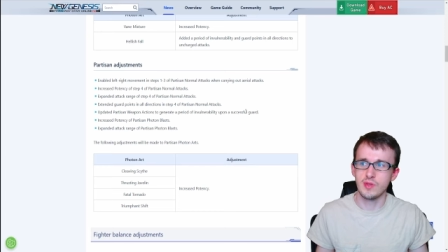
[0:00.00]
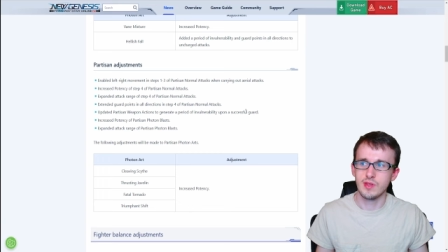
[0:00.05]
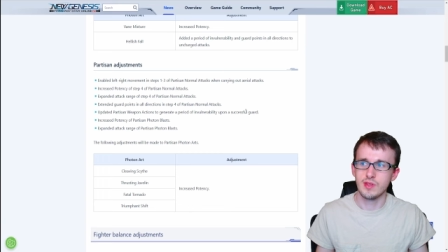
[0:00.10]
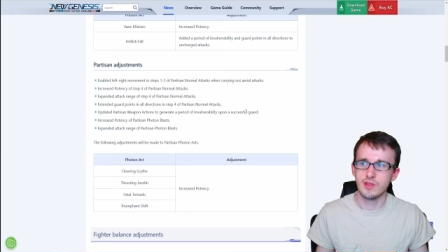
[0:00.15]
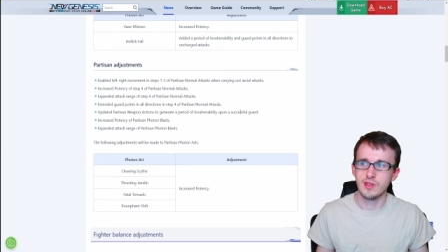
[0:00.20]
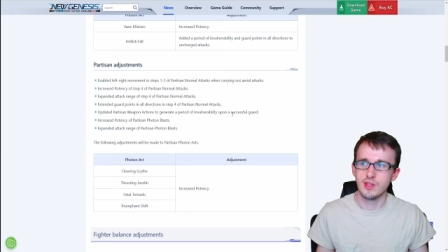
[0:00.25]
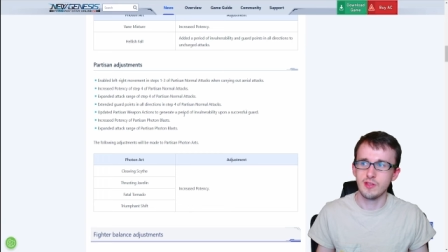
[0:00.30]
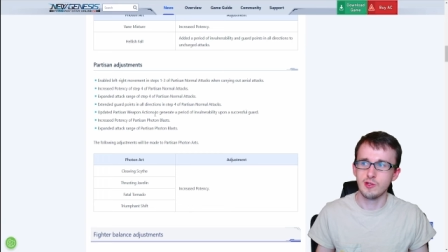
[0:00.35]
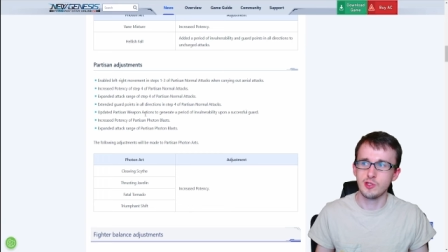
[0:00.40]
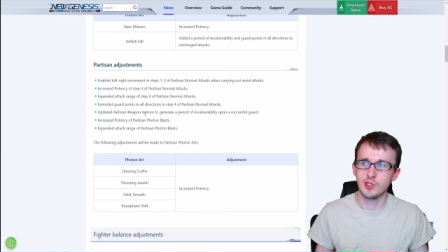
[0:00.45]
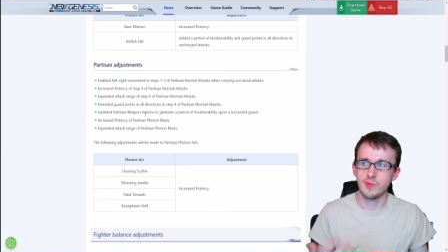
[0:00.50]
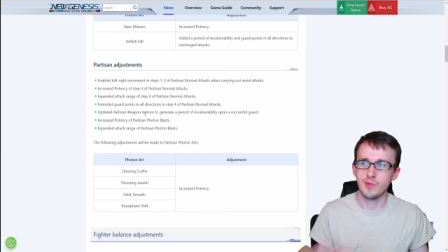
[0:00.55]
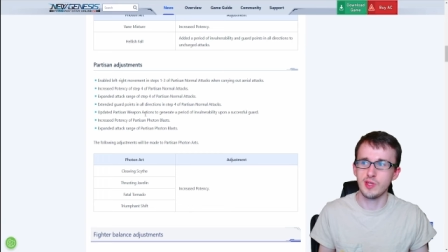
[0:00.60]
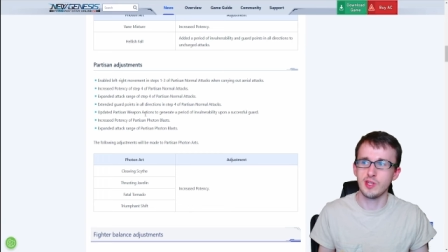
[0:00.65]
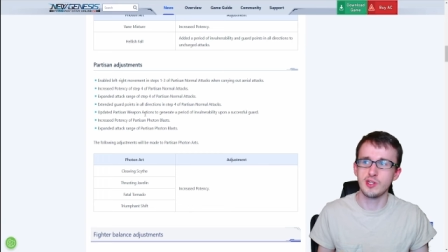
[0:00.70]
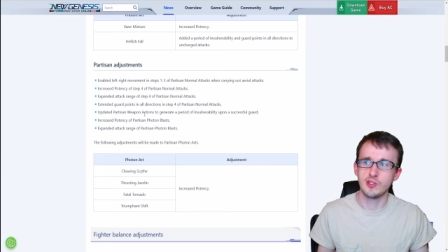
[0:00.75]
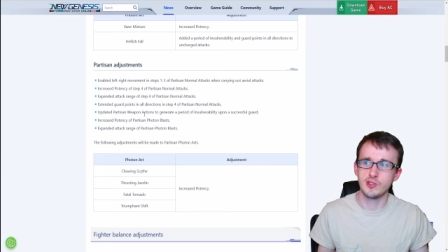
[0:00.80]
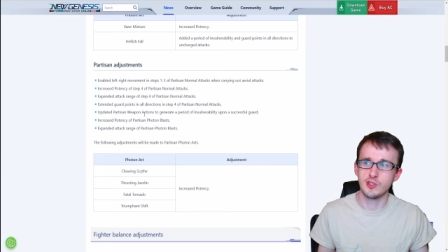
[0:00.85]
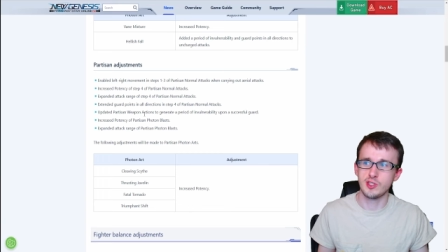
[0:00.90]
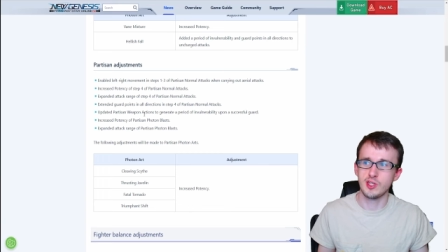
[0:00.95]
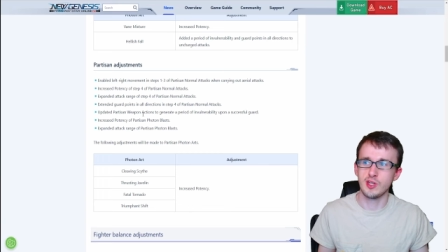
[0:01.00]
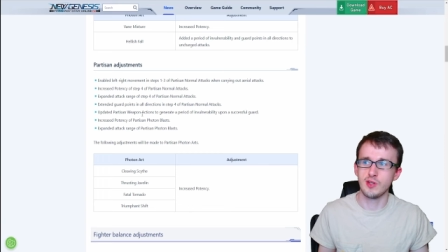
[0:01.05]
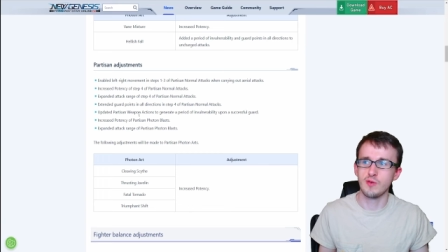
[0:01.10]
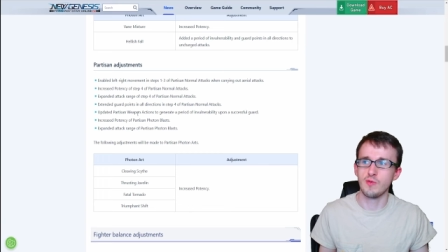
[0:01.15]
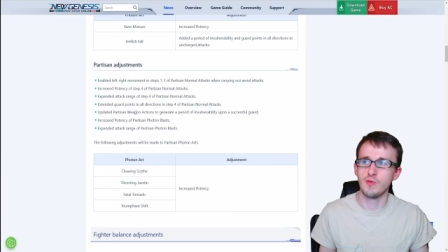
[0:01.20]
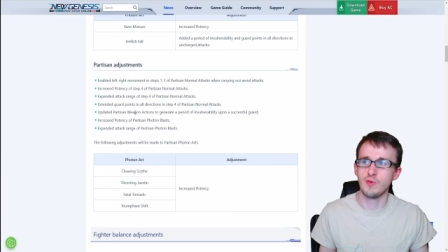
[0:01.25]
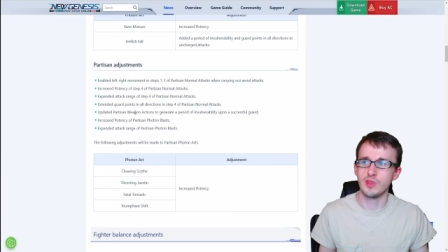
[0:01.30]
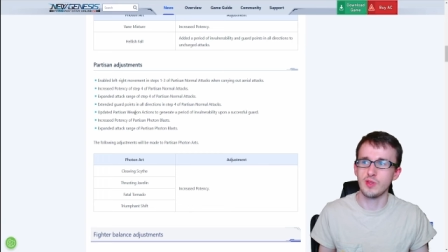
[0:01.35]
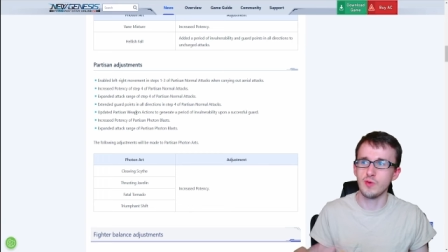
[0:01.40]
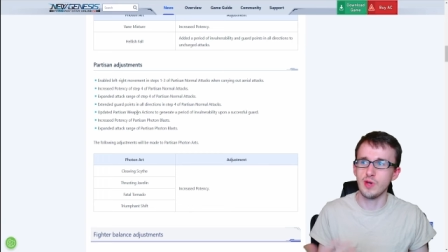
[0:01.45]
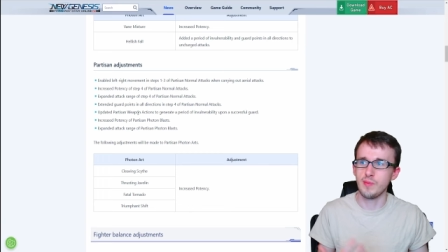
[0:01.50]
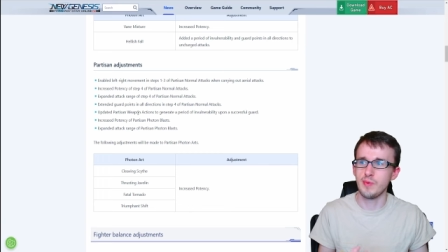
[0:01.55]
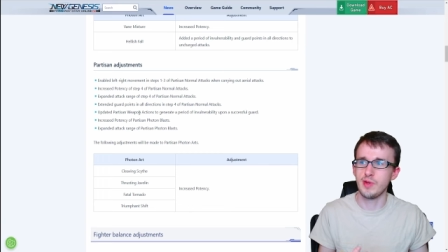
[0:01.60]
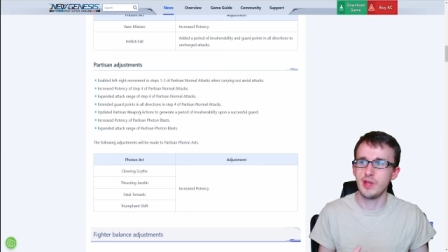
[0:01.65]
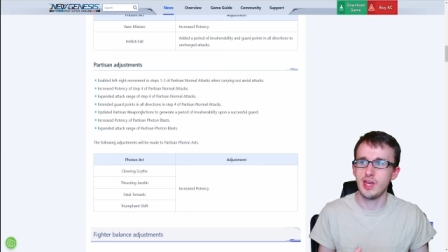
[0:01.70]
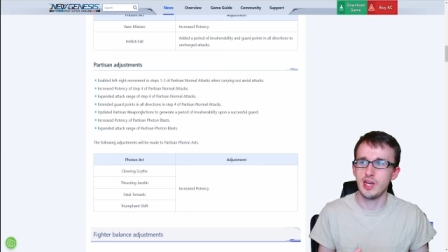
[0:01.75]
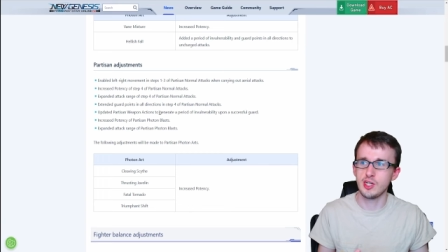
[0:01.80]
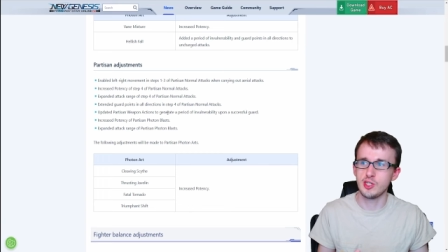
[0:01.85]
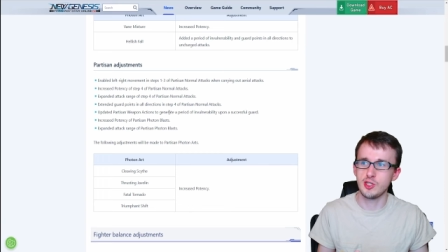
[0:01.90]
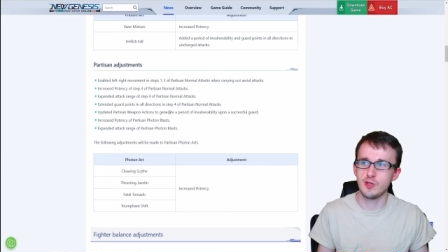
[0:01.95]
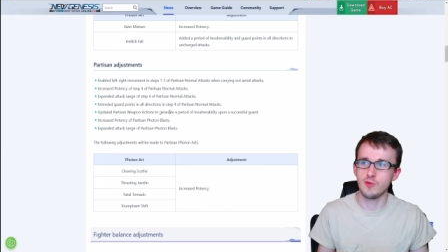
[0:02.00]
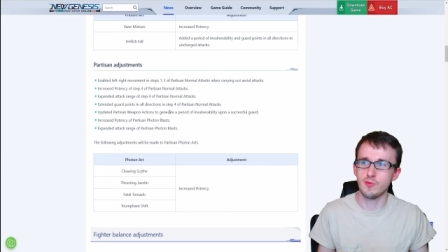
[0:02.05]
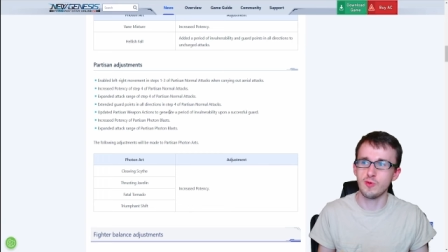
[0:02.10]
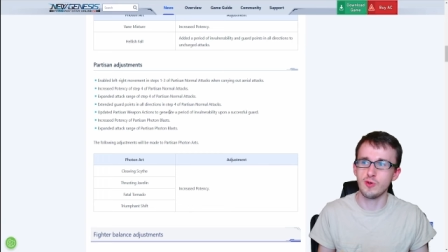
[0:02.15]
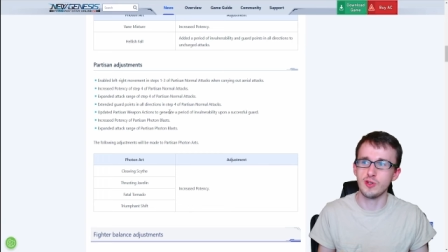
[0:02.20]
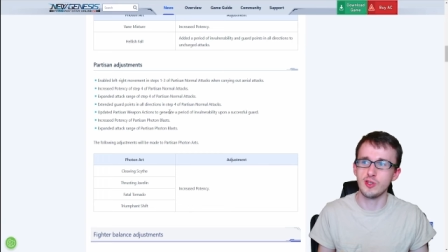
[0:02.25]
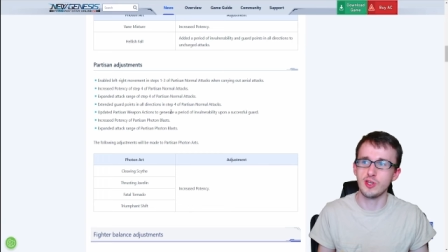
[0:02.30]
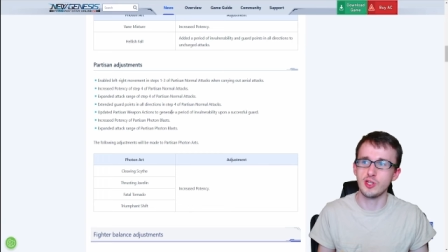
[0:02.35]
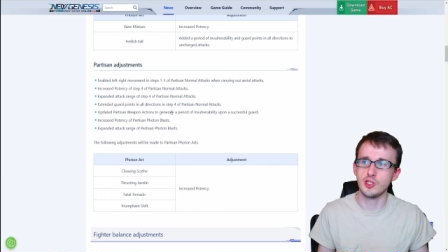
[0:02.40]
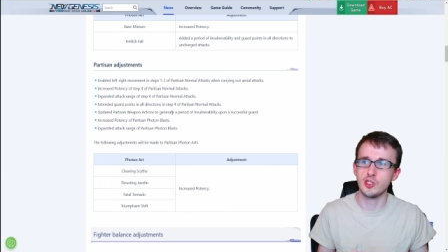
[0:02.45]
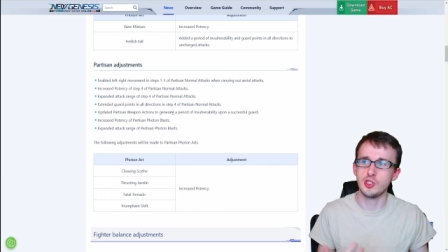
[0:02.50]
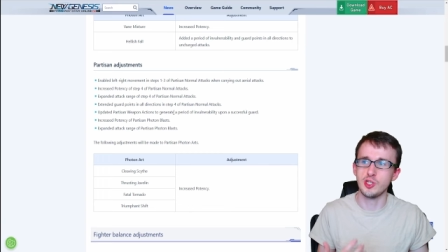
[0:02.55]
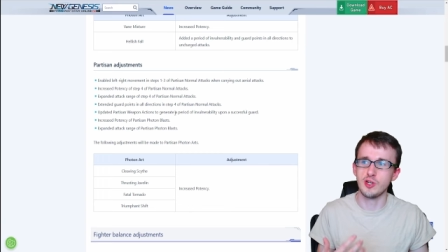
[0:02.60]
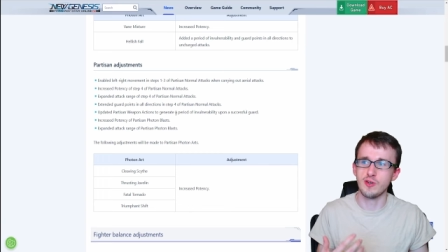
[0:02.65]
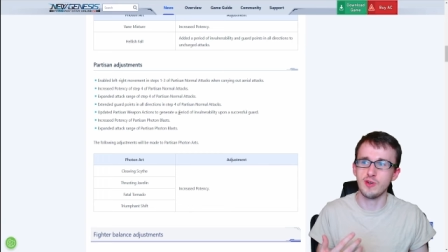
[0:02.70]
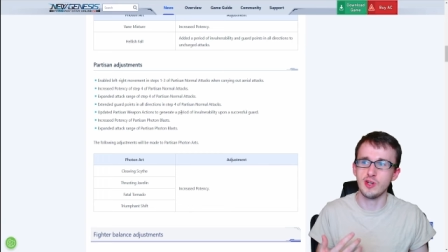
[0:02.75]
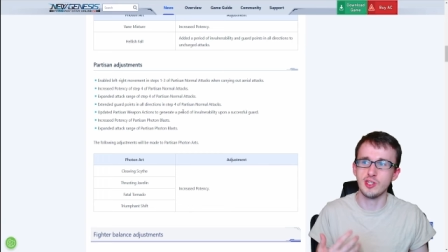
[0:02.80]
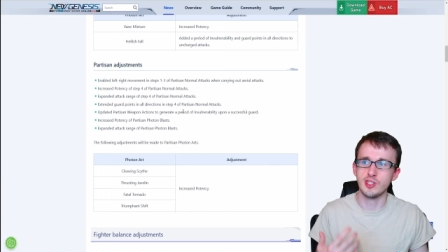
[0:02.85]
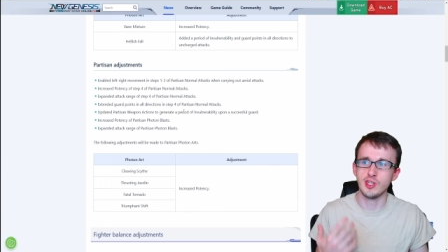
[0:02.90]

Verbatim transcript: Then there's something interesting with the weapon action where you can generate